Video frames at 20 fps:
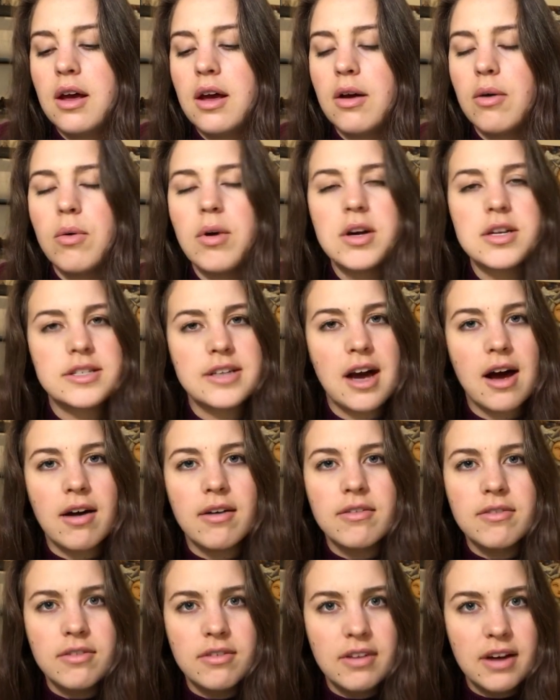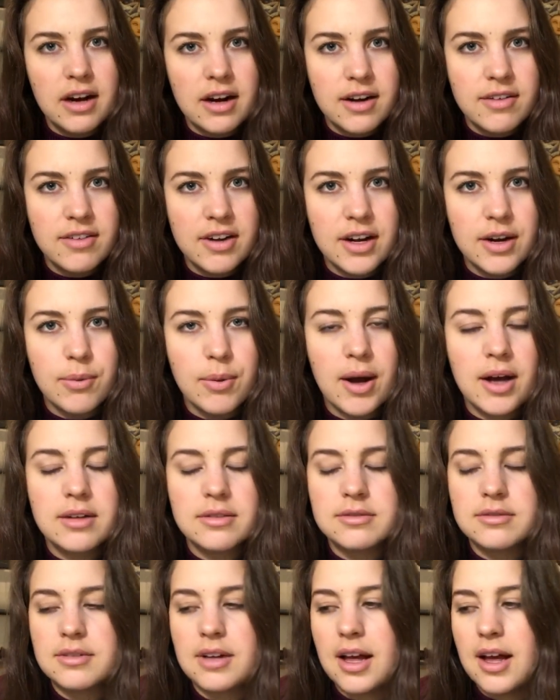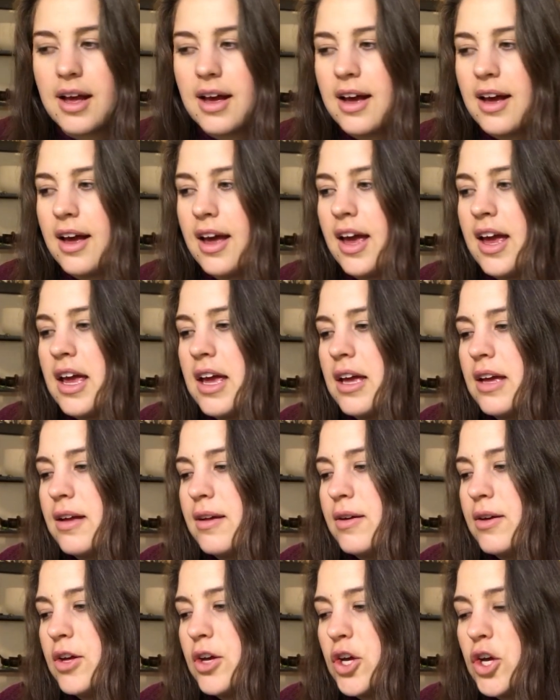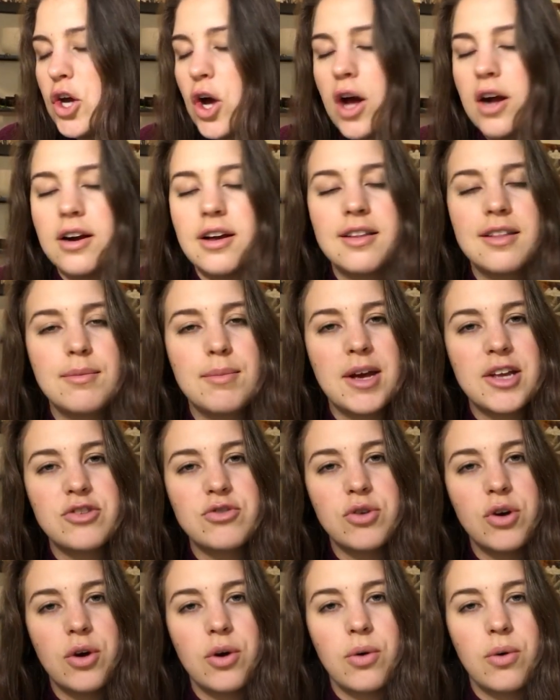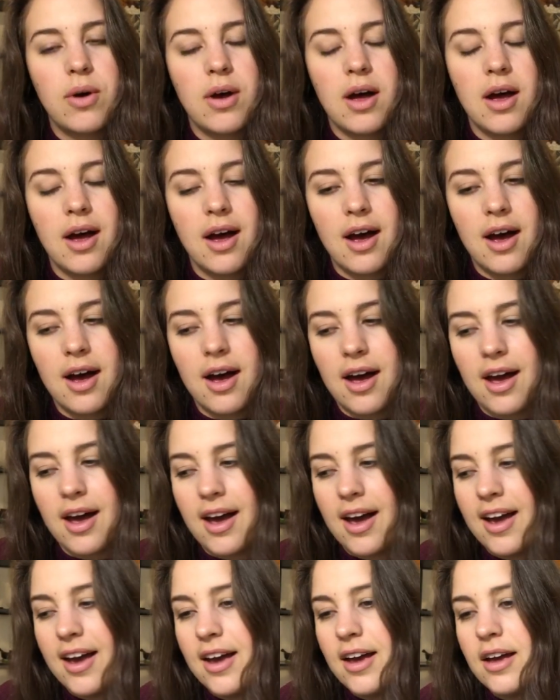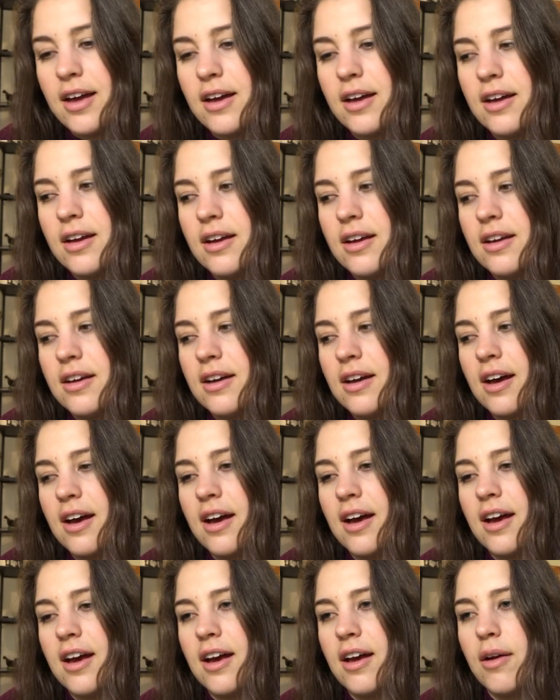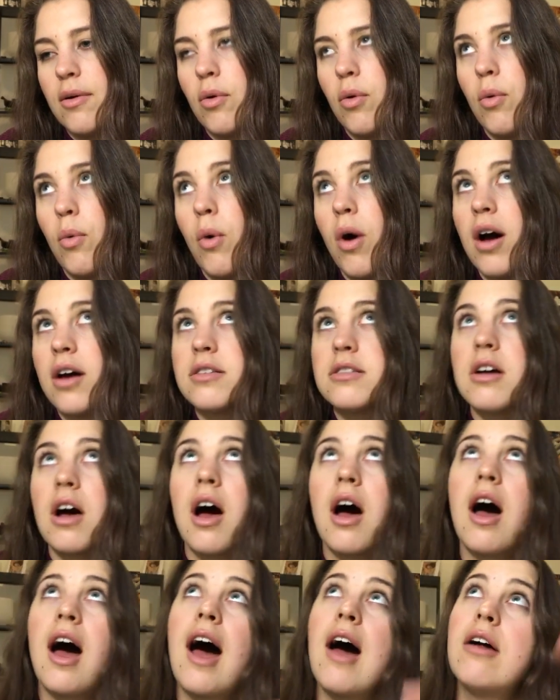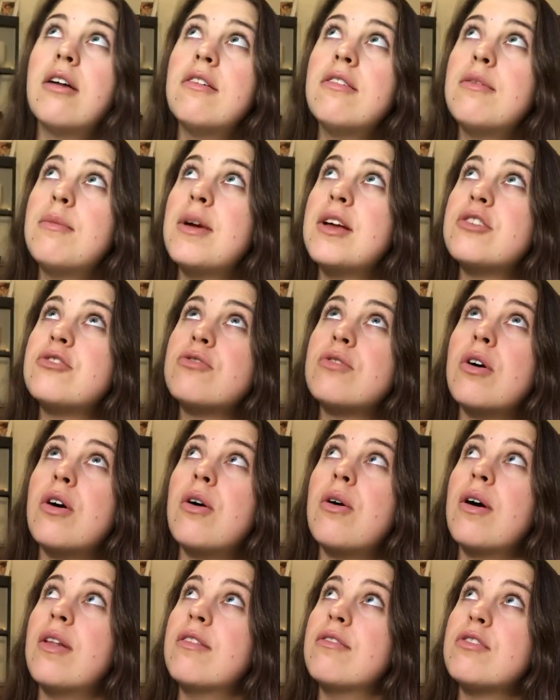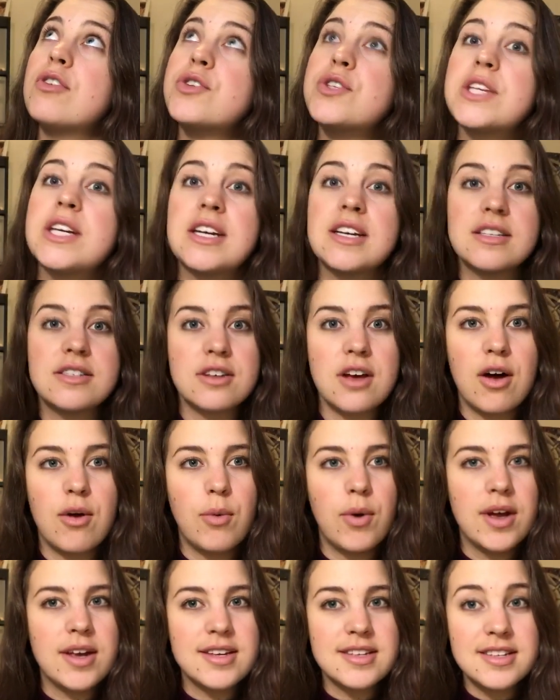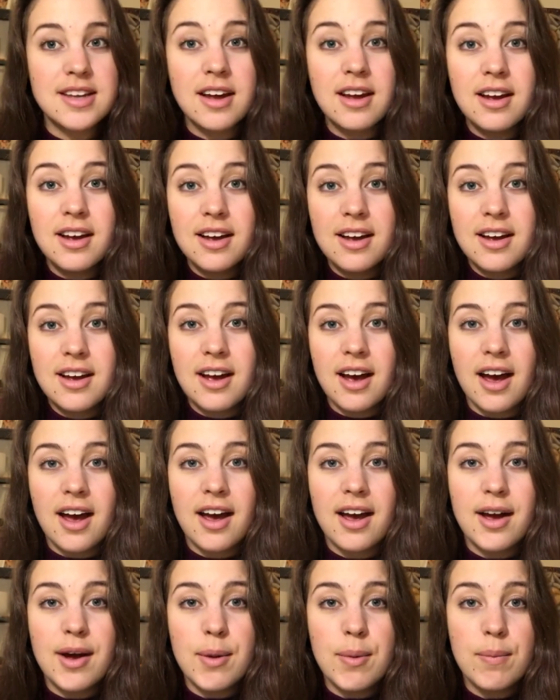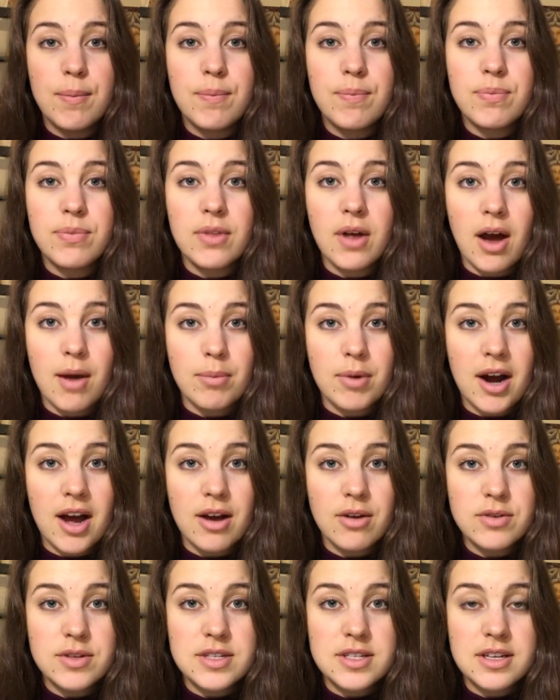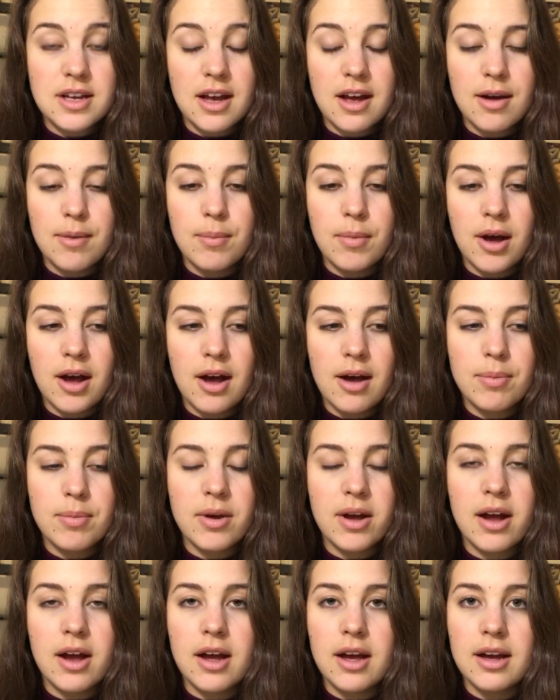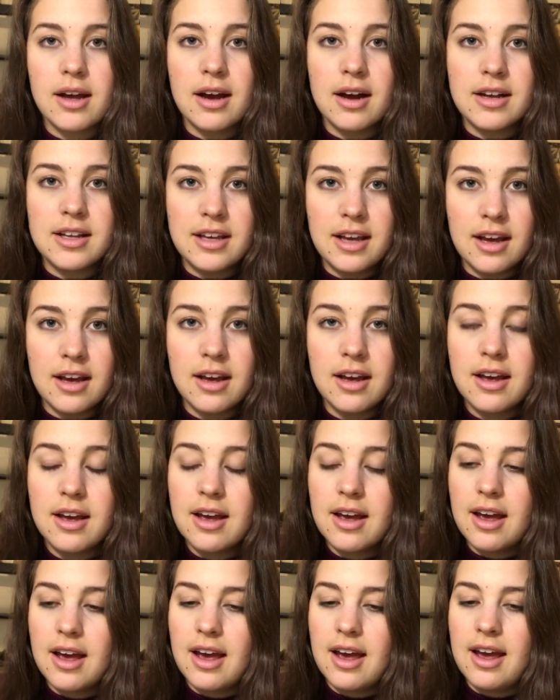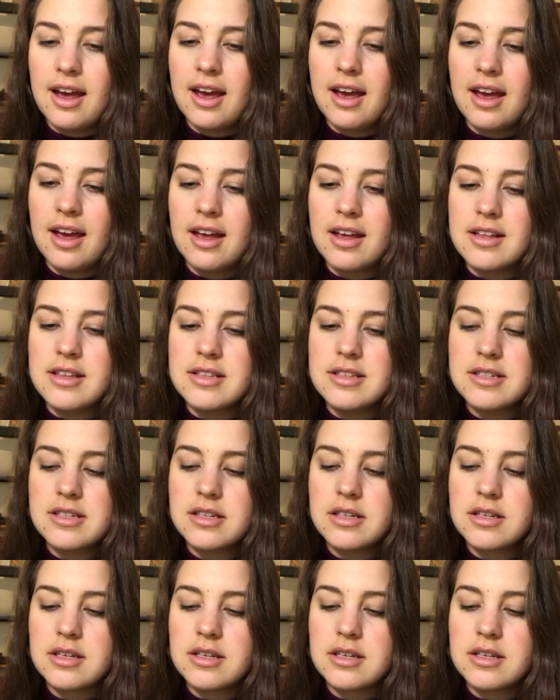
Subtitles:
it worked out very, very well. I got on the metro, I walked out of the metro, and the first thing I saw was the Opera House, Opera Garnier, and